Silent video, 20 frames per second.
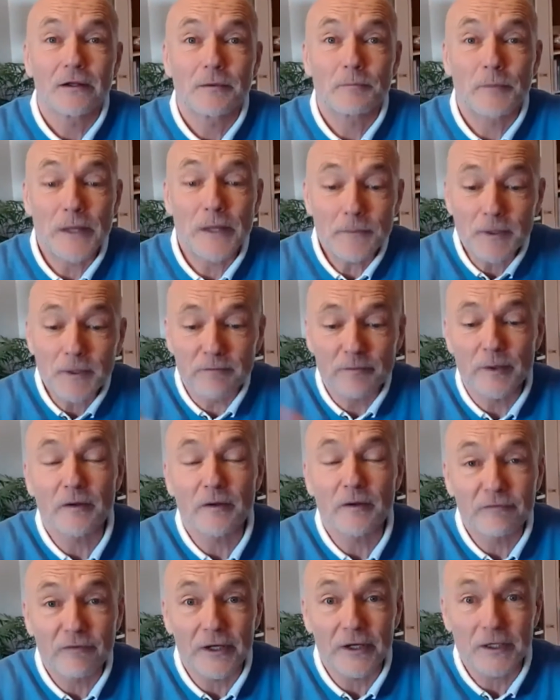people have been
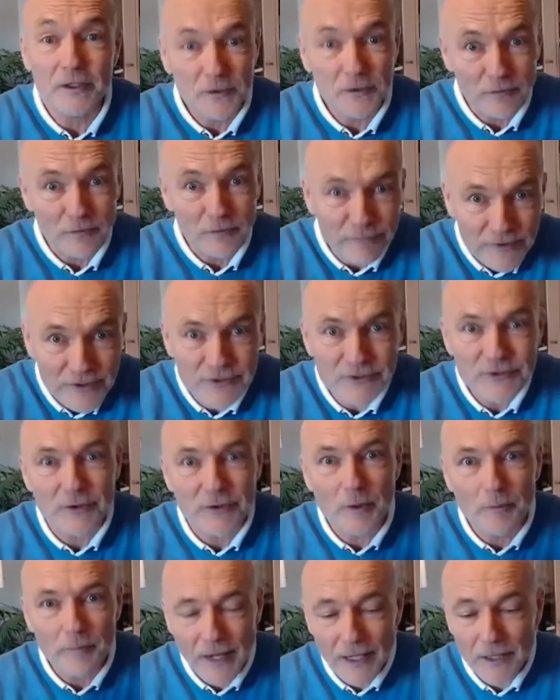invited to a feast or
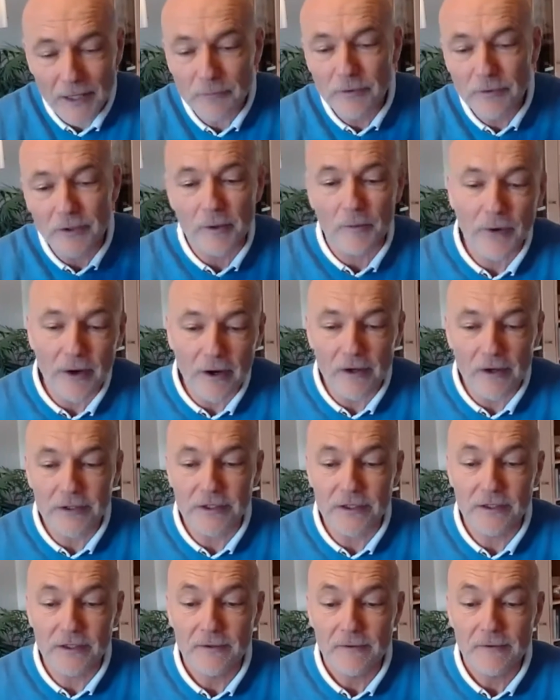a banquet or a
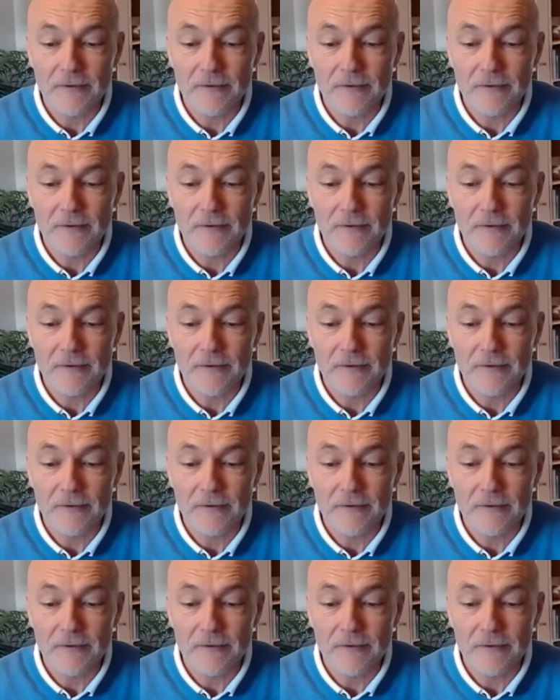party,